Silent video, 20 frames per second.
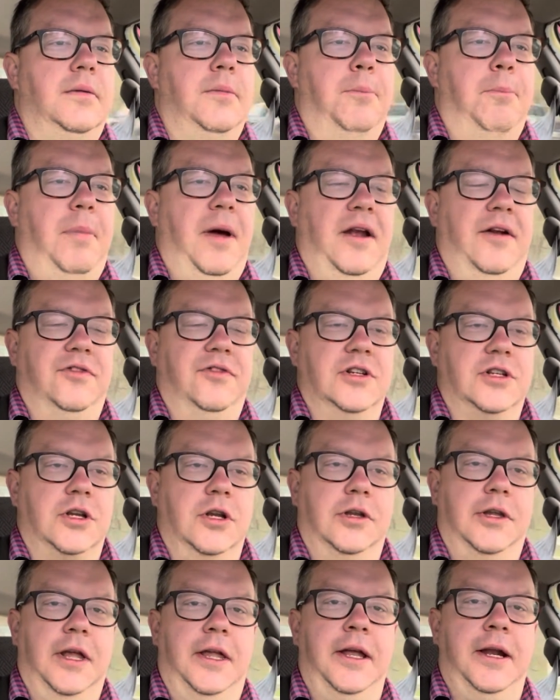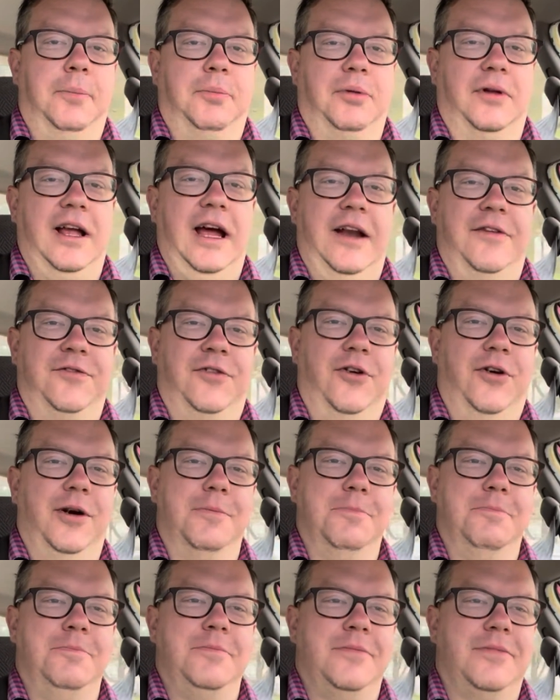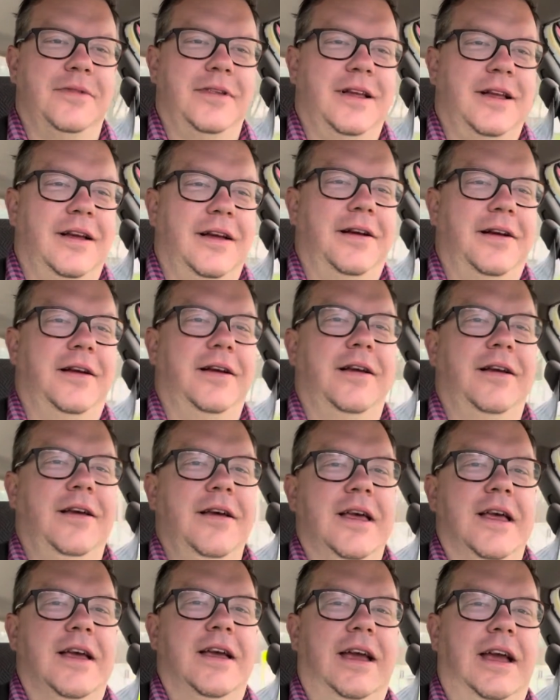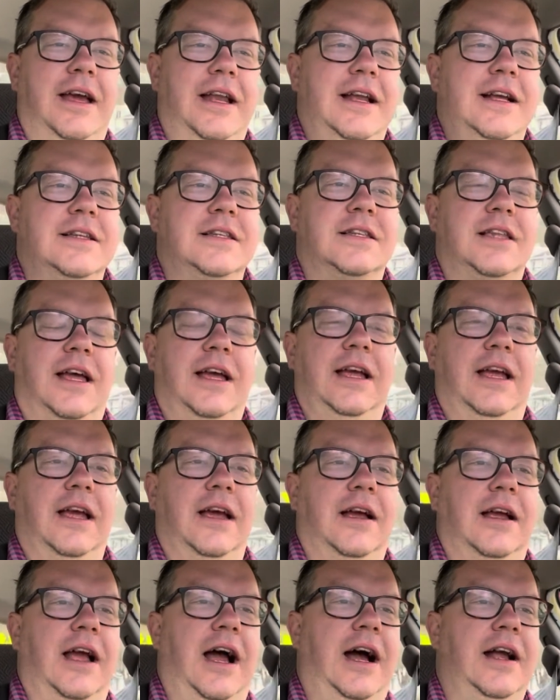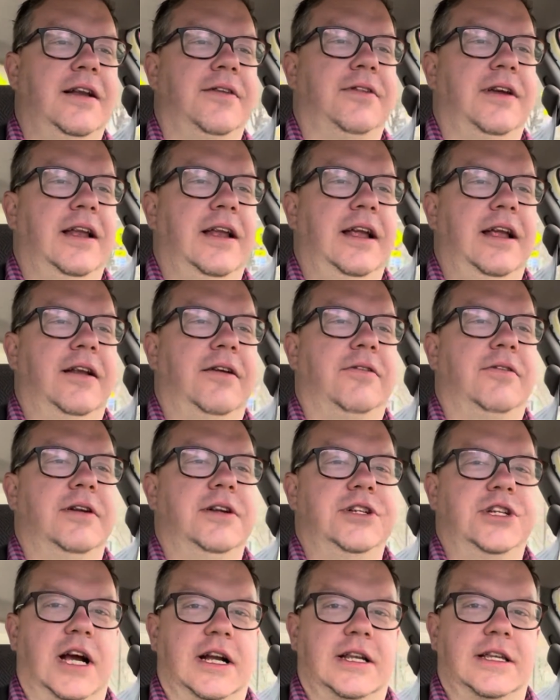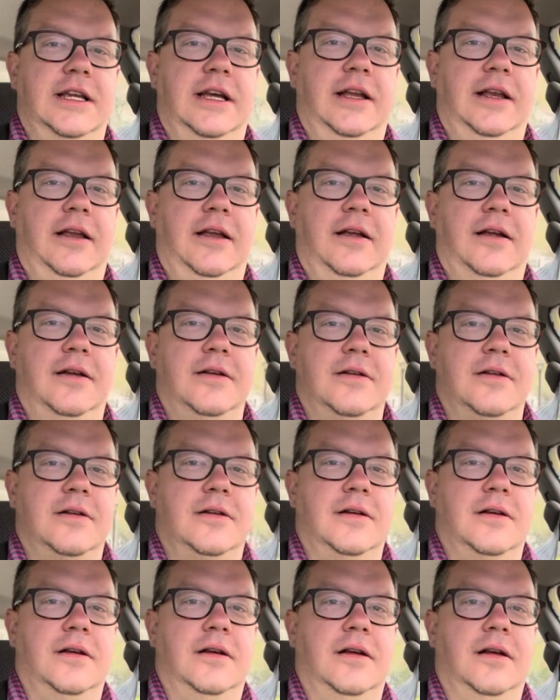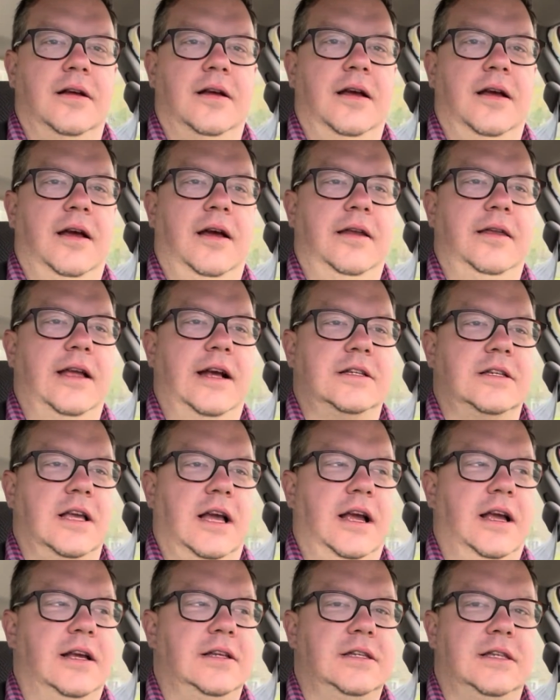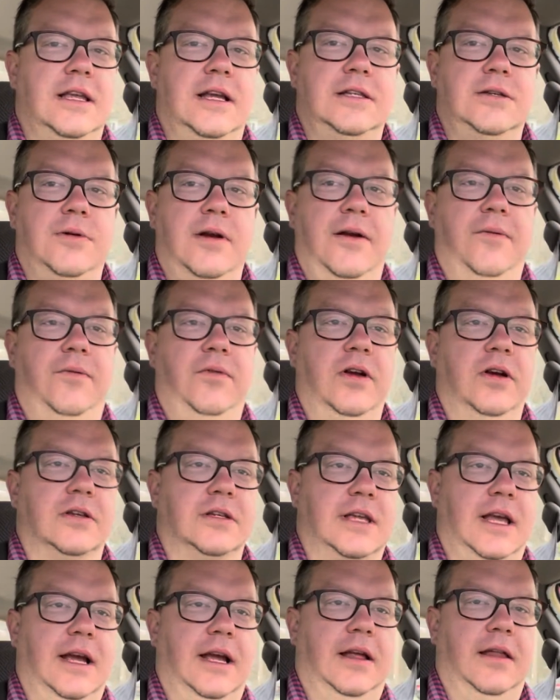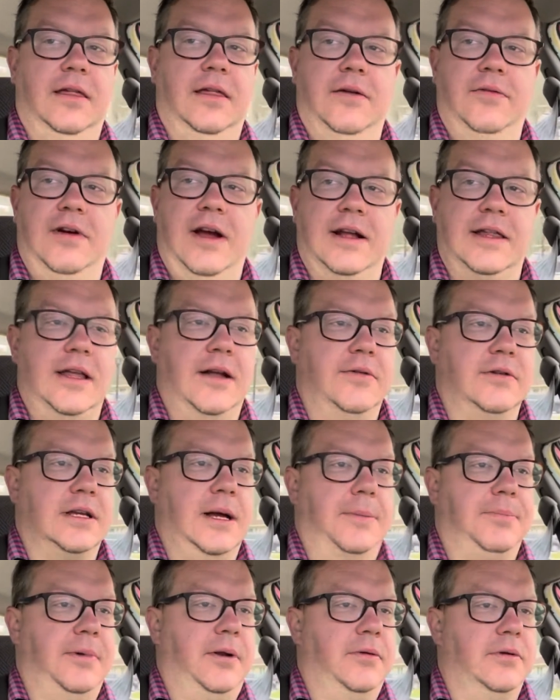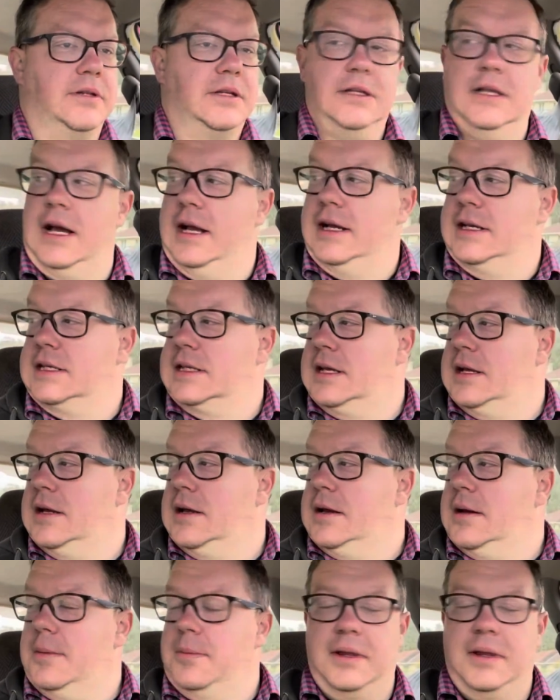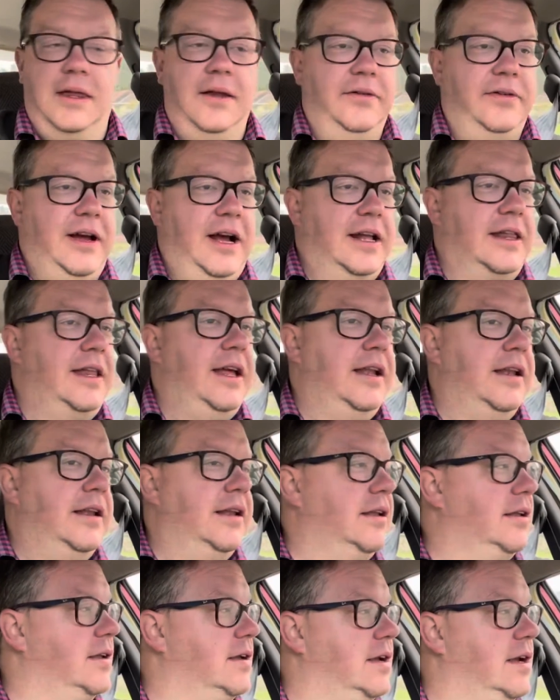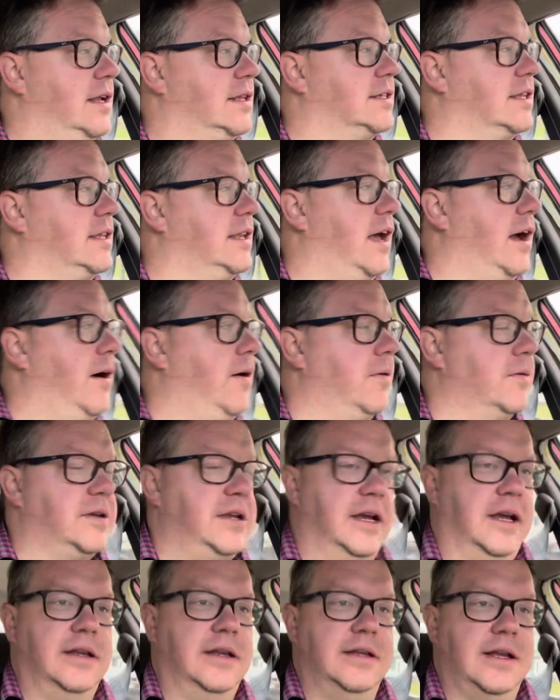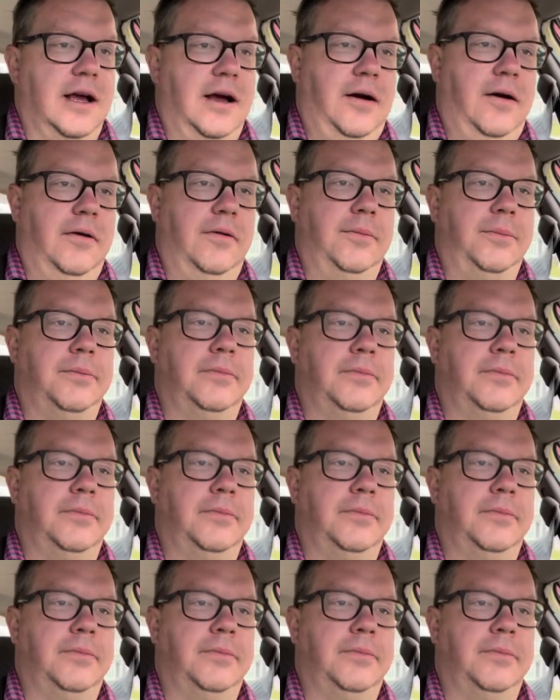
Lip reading: beneficial to their platform. It is like kind of getting rejected, and I guess that's what it feels like. The fact that it was up there was nice. The fact that it's now taken down